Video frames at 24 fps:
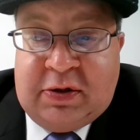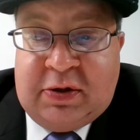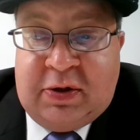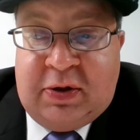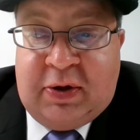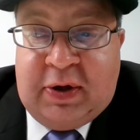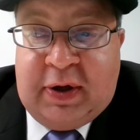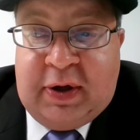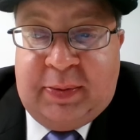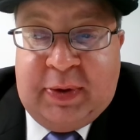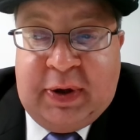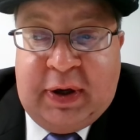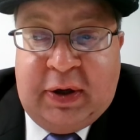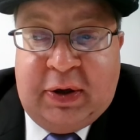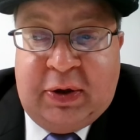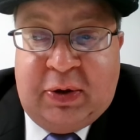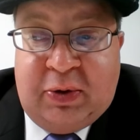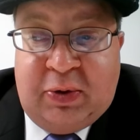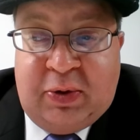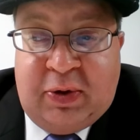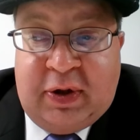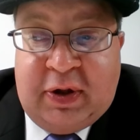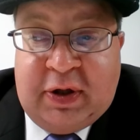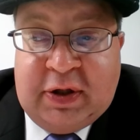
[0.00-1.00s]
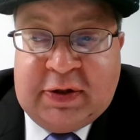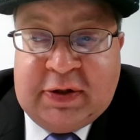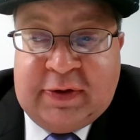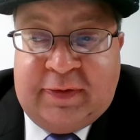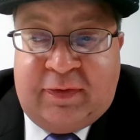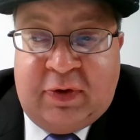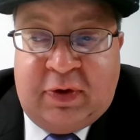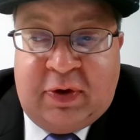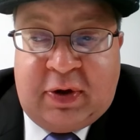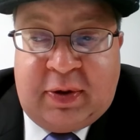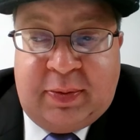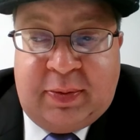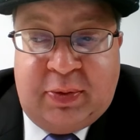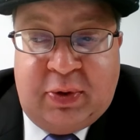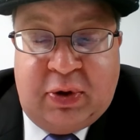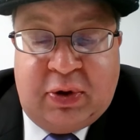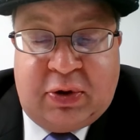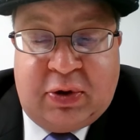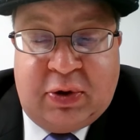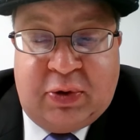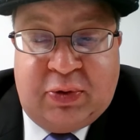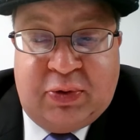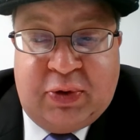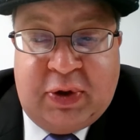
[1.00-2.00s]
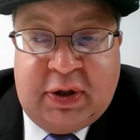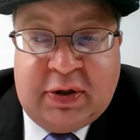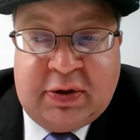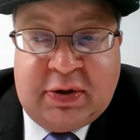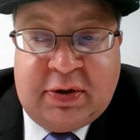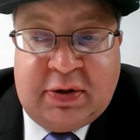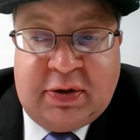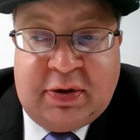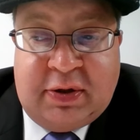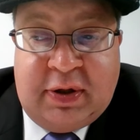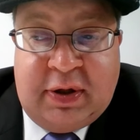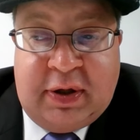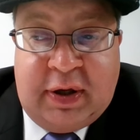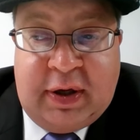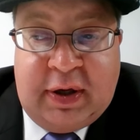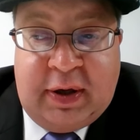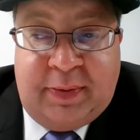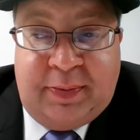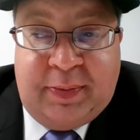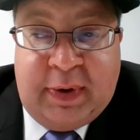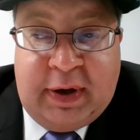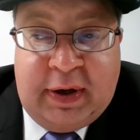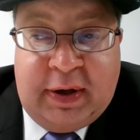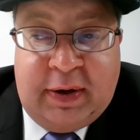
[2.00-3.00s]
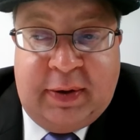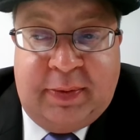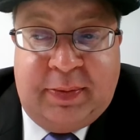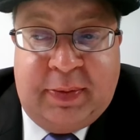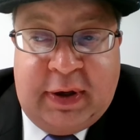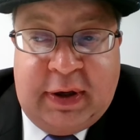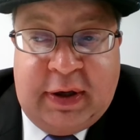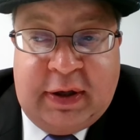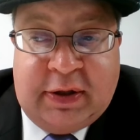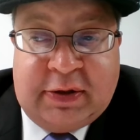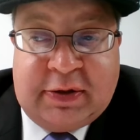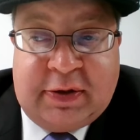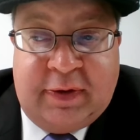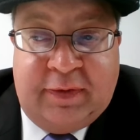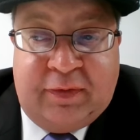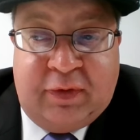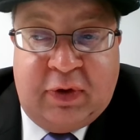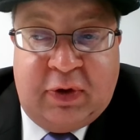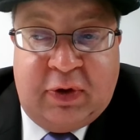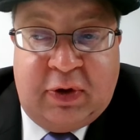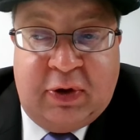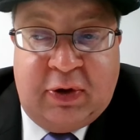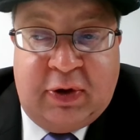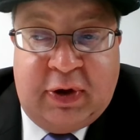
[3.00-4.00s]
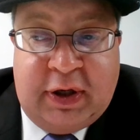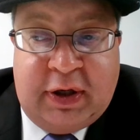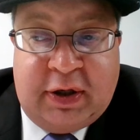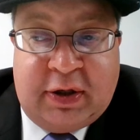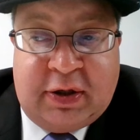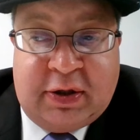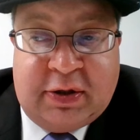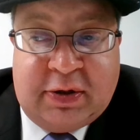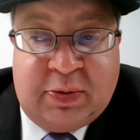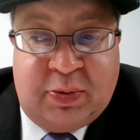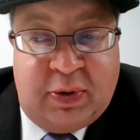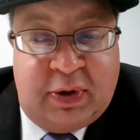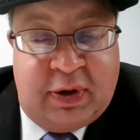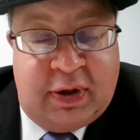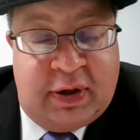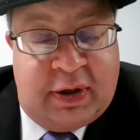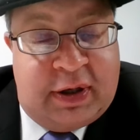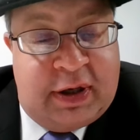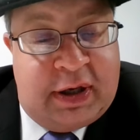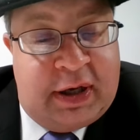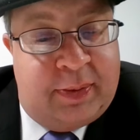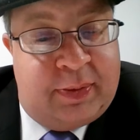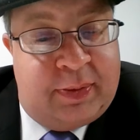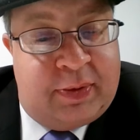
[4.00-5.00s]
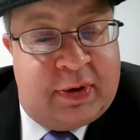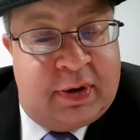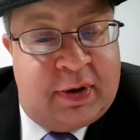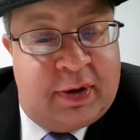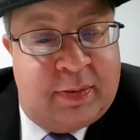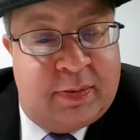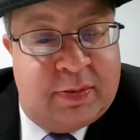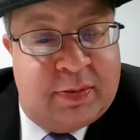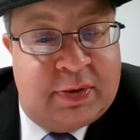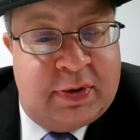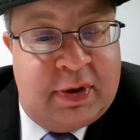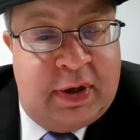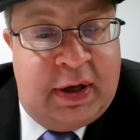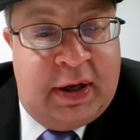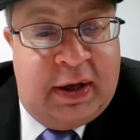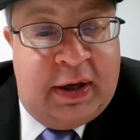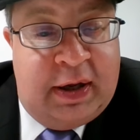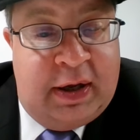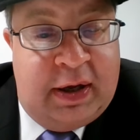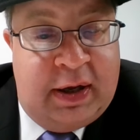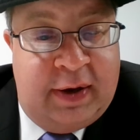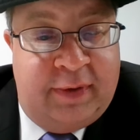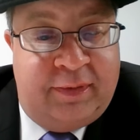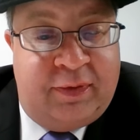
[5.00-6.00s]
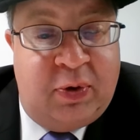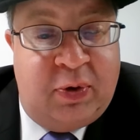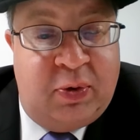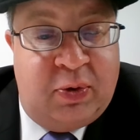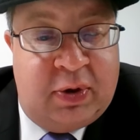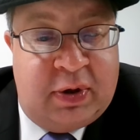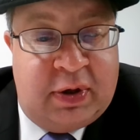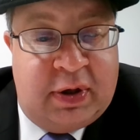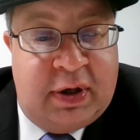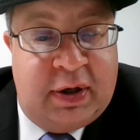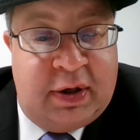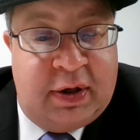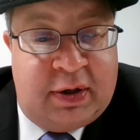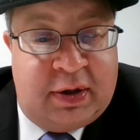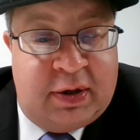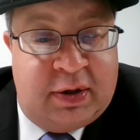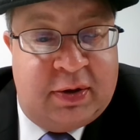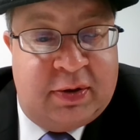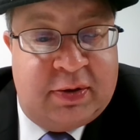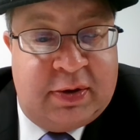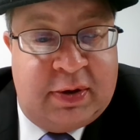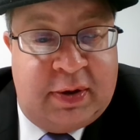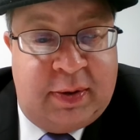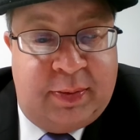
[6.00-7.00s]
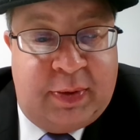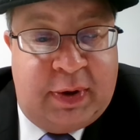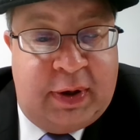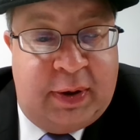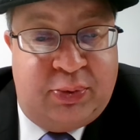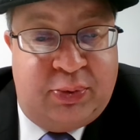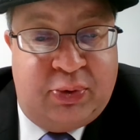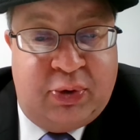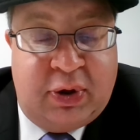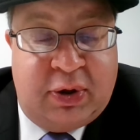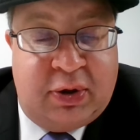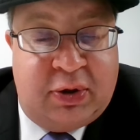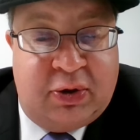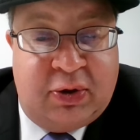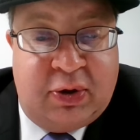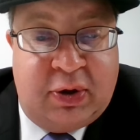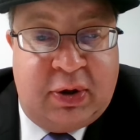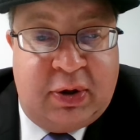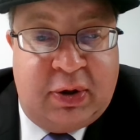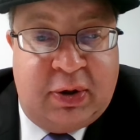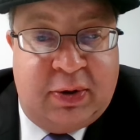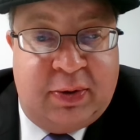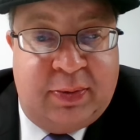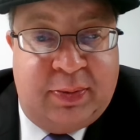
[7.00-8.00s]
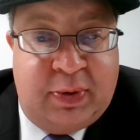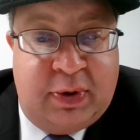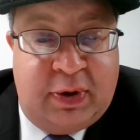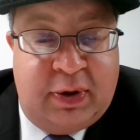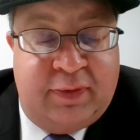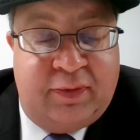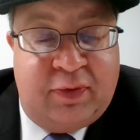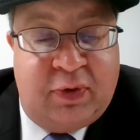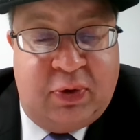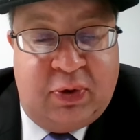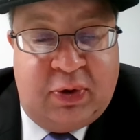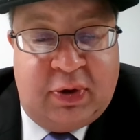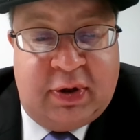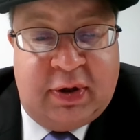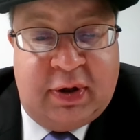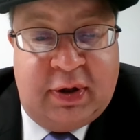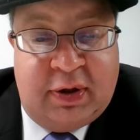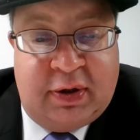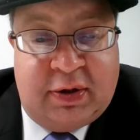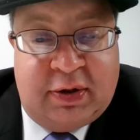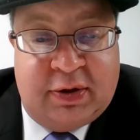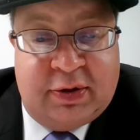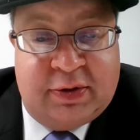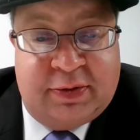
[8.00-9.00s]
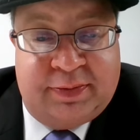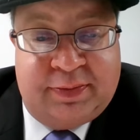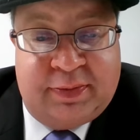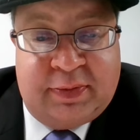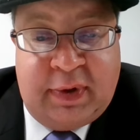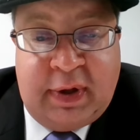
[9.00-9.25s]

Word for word: So I'm not doing this for commercial reasons. I'm asking for donations when the time comes. If you would like to. I'm not pressuring you, but if you would like to.